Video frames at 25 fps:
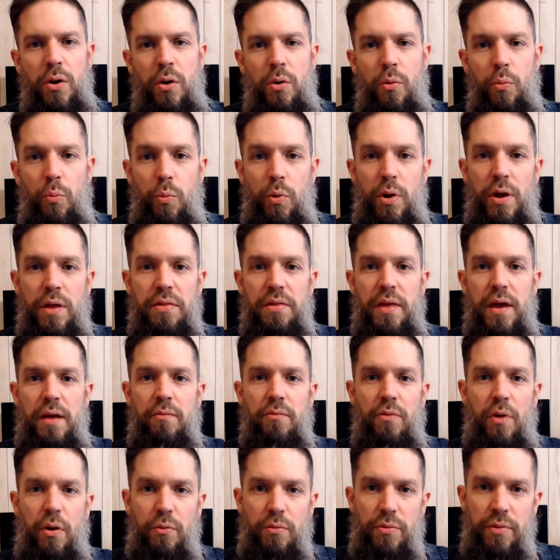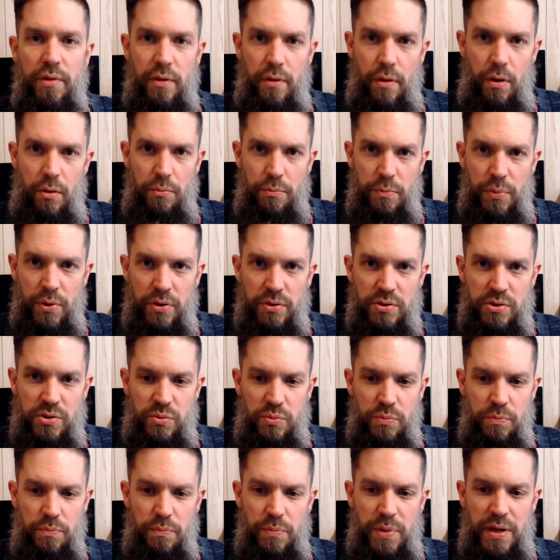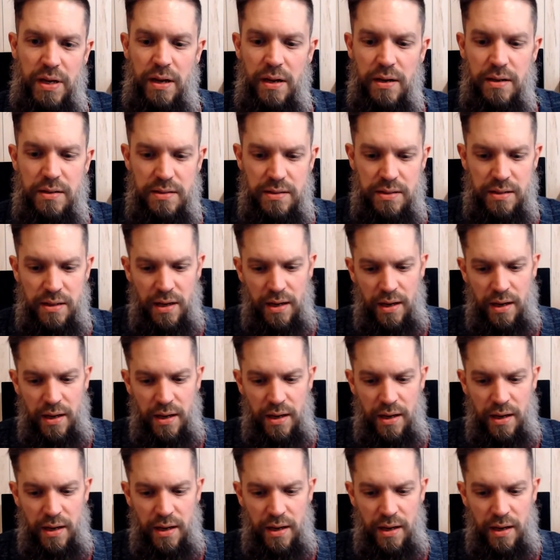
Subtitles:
when they wrote their own books, because